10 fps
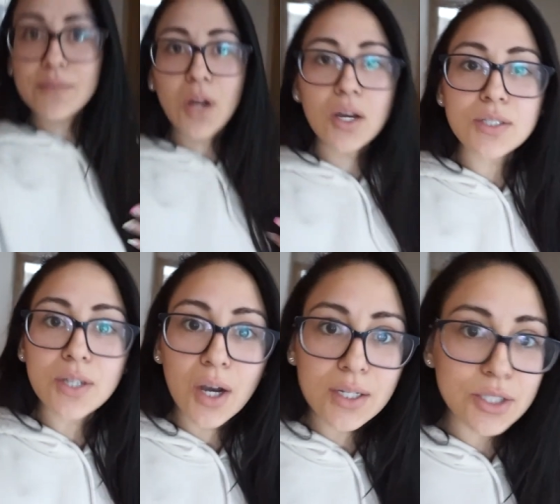not
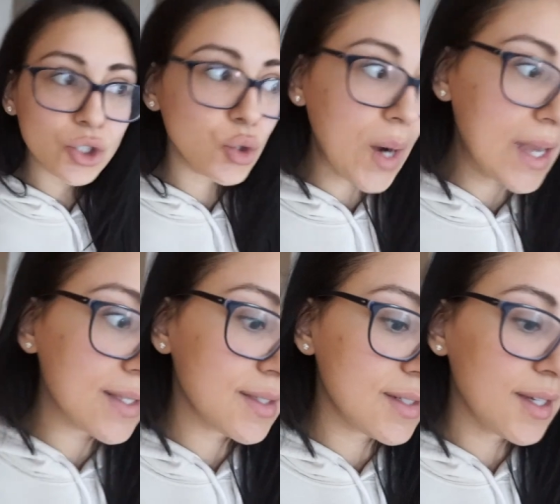gotten
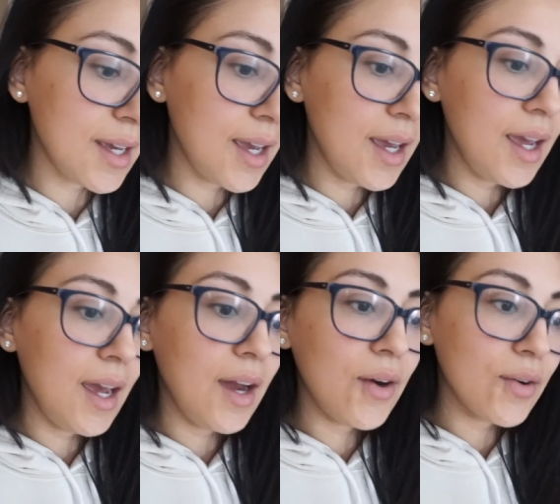dressed
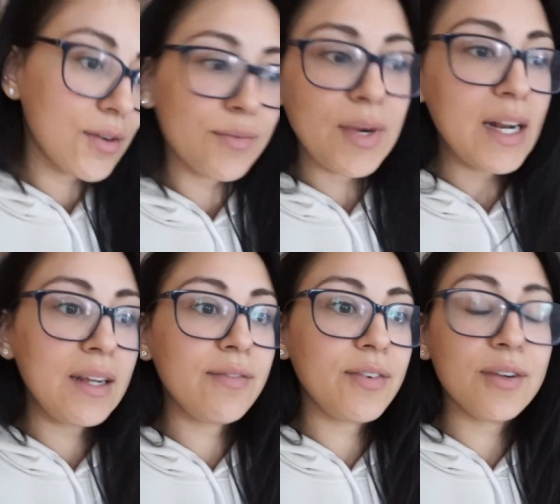or
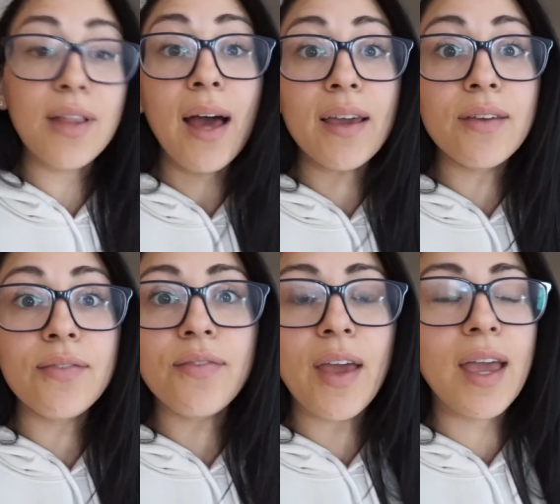ready for life
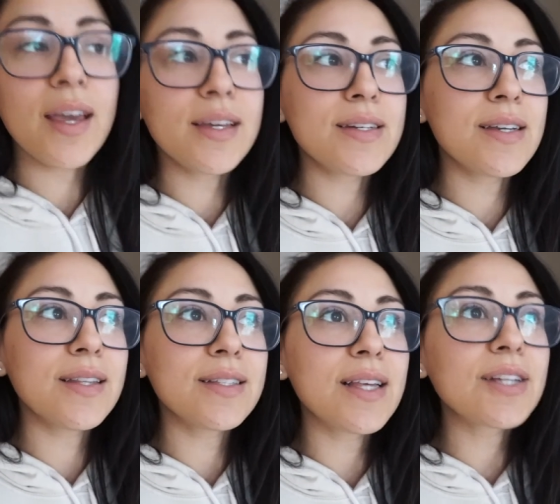and
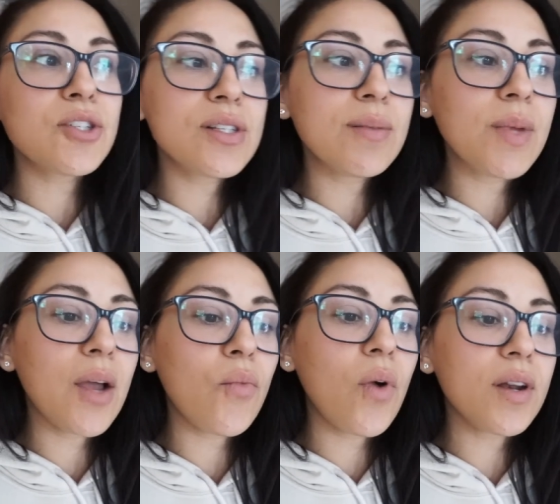that's actually something
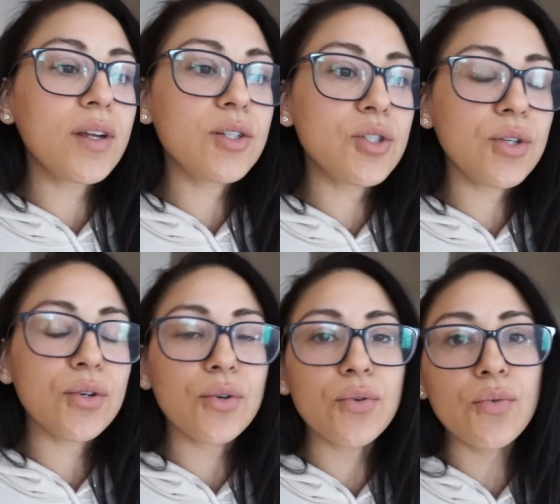I want to
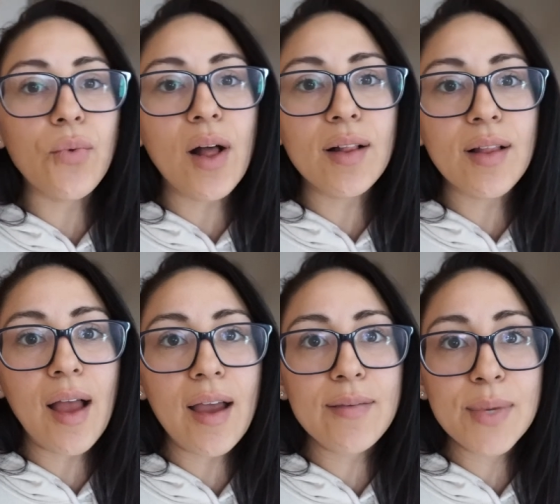do while
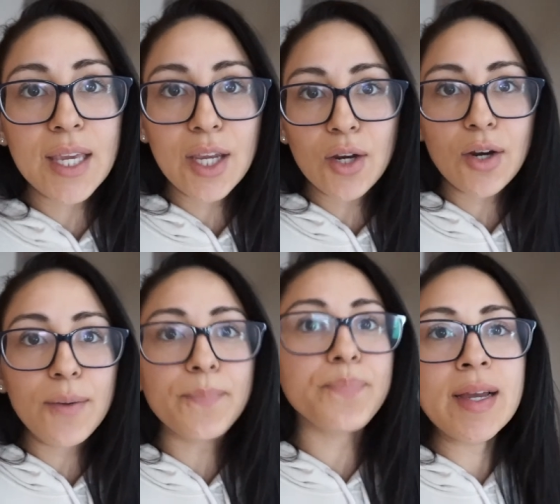I'm
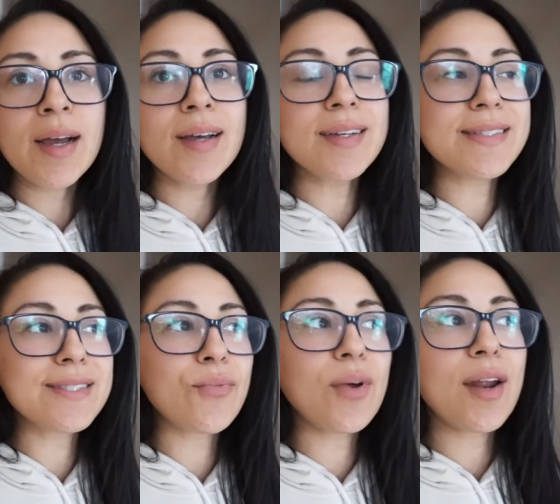here
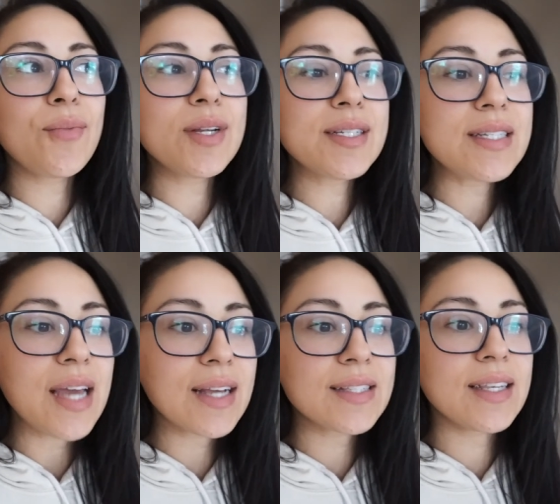because when I went to
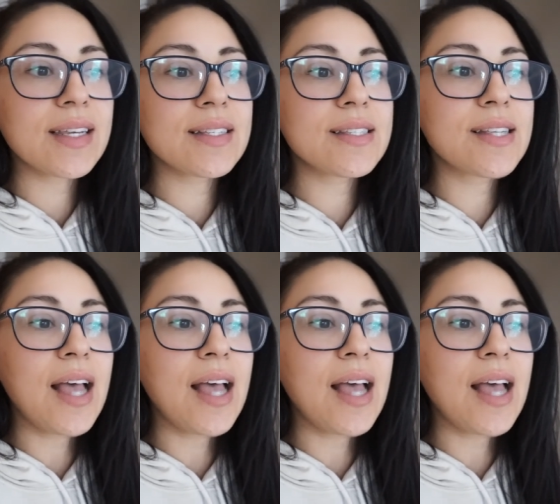Texas